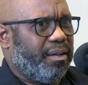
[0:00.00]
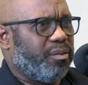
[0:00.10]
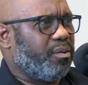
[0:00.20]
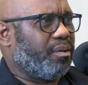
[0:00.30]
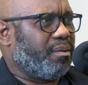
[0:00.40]

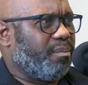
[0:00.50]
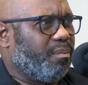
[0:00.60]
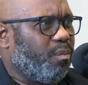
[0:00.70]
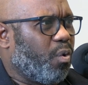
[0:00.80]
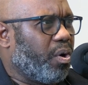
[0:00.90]
other
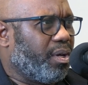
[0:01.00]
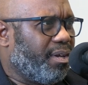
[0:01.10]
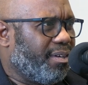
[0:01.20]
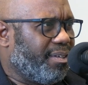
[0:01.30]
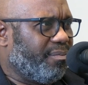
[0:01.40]

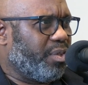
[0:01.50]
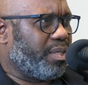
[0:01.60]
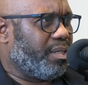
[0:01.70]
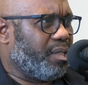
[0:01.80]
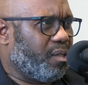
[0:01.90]
work in
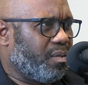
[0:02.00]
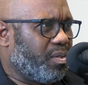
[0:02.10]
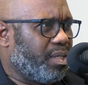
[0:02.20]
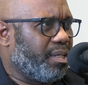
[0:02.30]
recent years,